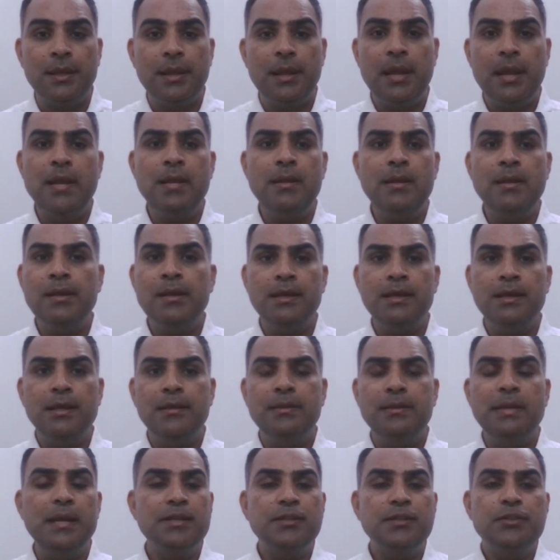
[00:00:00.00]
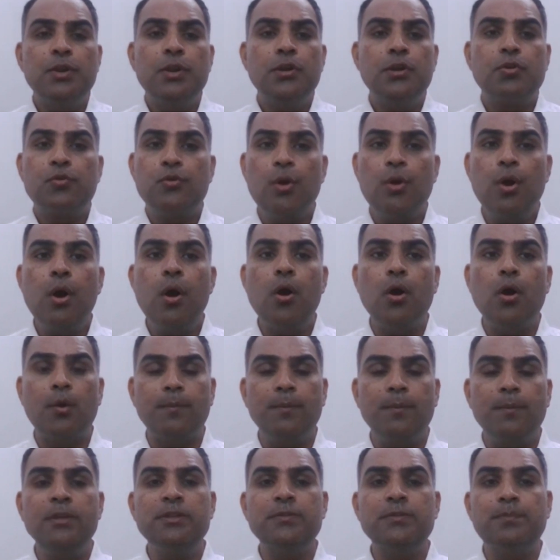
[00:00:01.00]
And that is not
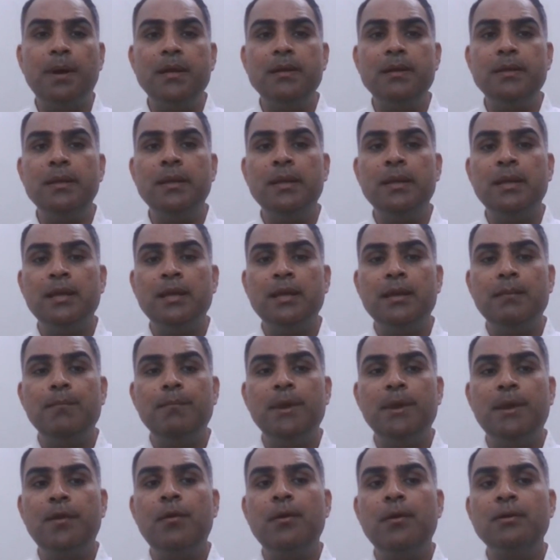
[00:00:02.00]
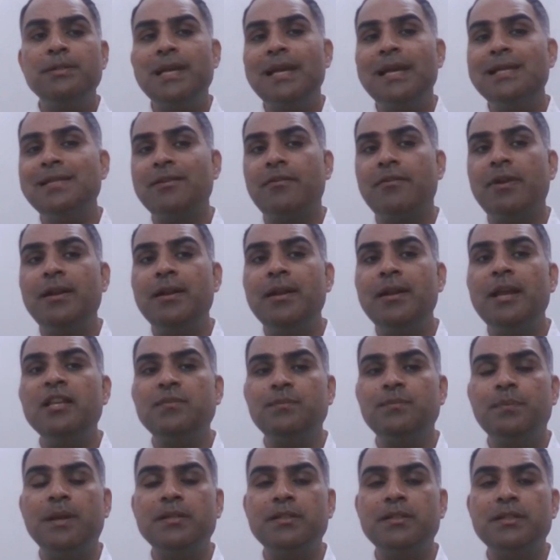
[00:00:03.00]
wrong, means, but because as a retina
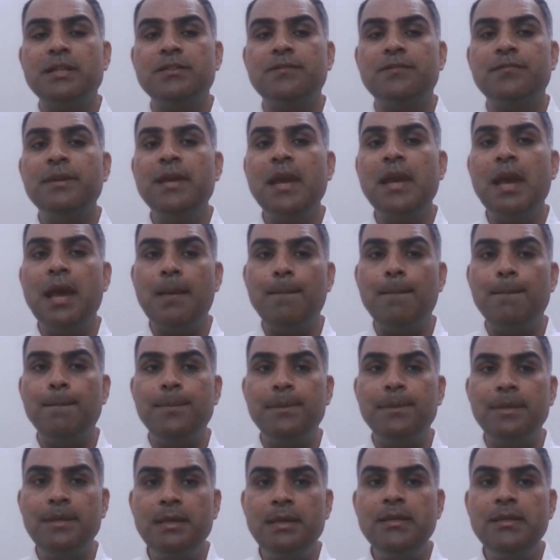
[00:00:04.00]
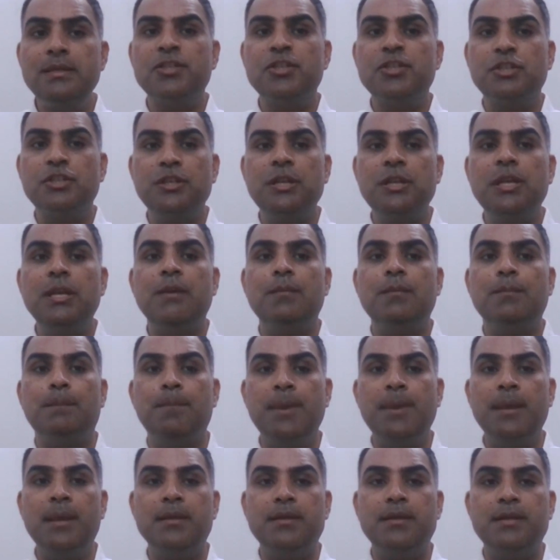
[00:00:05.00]
specialist, we have been seeing
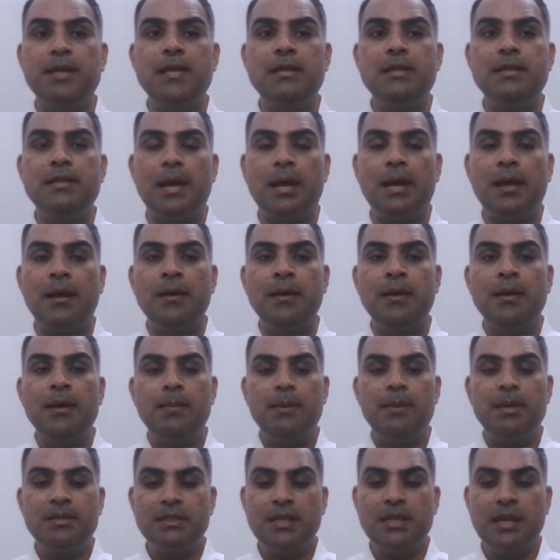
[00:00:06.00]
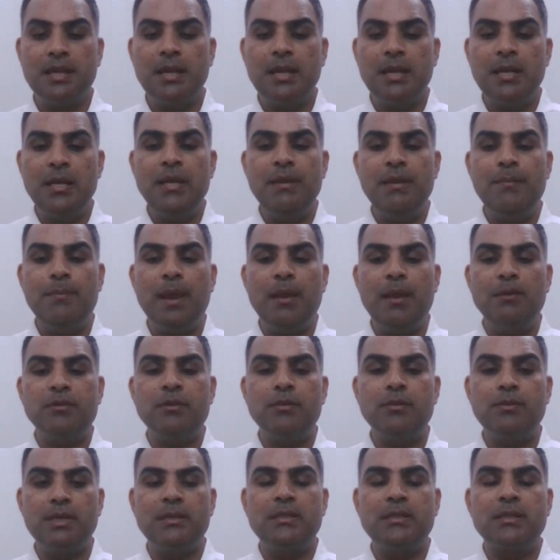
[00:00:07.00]
big data, but suddenly
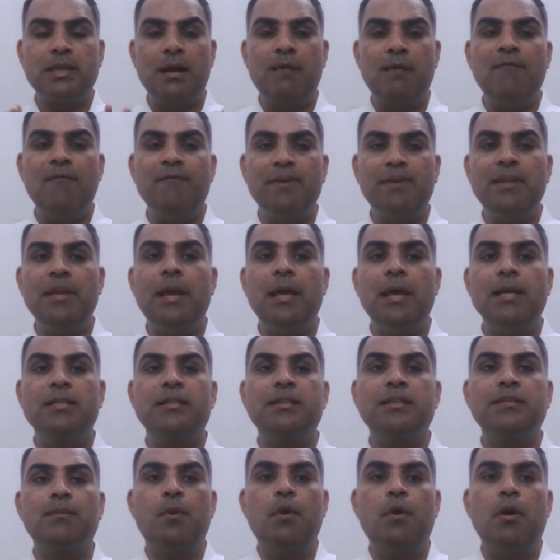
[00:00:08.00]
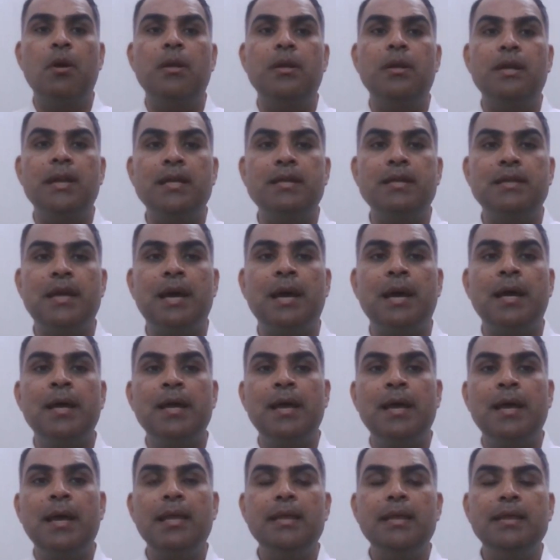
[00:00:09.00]
biosimilars come with a small data,
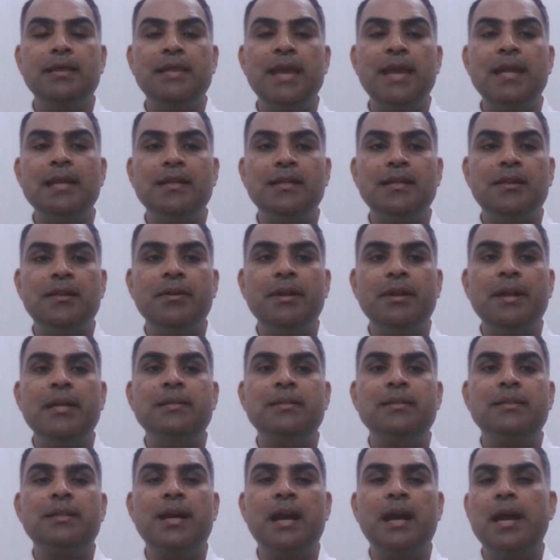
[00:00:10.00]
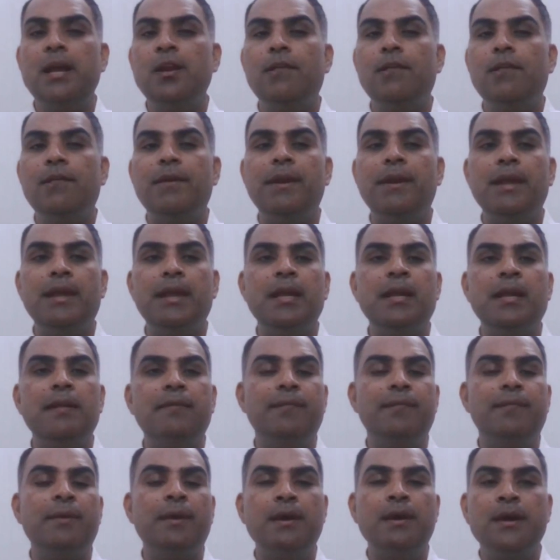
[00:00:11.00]
and that creates kind of a
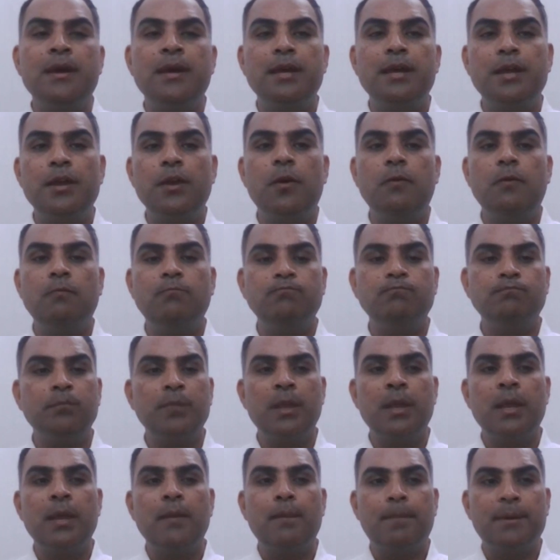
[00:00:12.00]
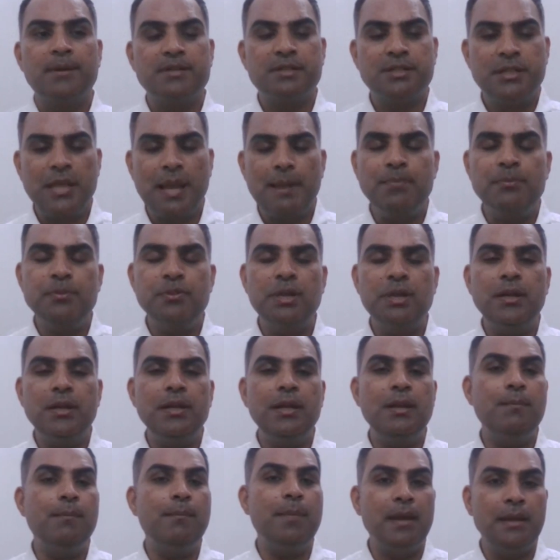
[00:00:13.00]
negative, you know, perception
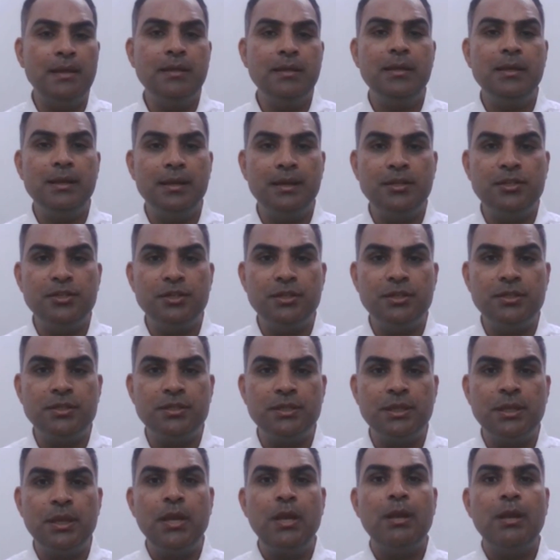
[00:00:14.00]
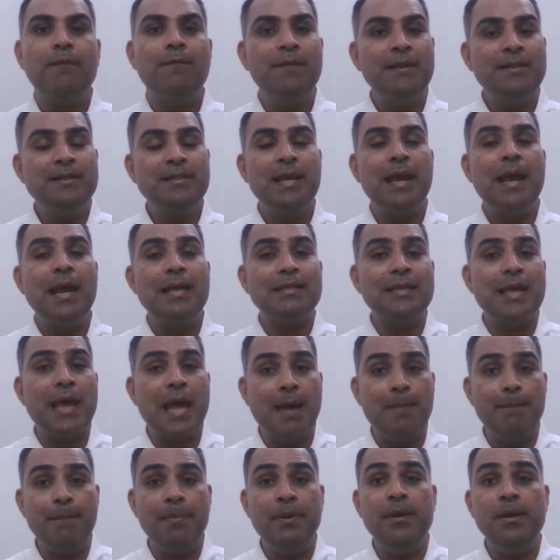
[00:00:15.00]
in many clinicians, which has
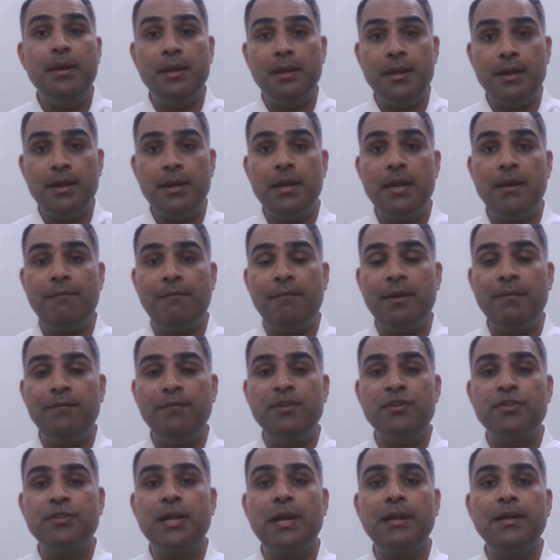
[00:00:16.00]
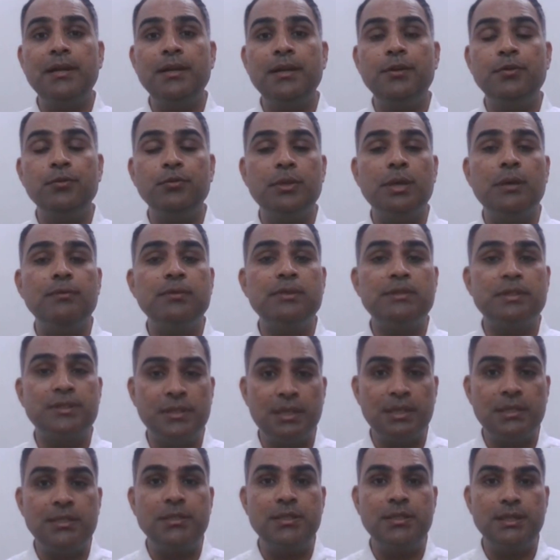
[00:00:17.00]
happened in India when we started in
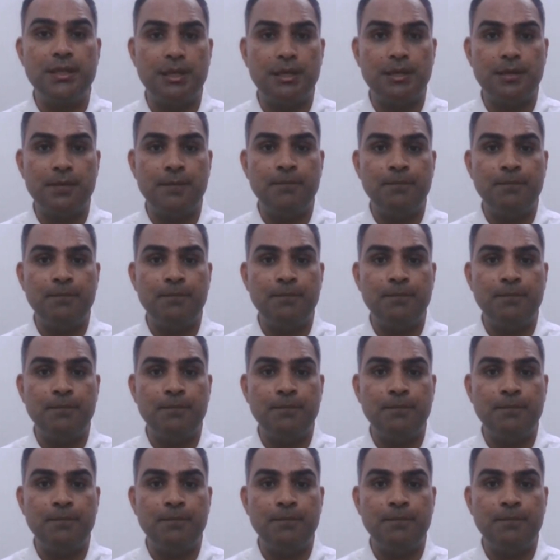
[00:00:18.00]
2016.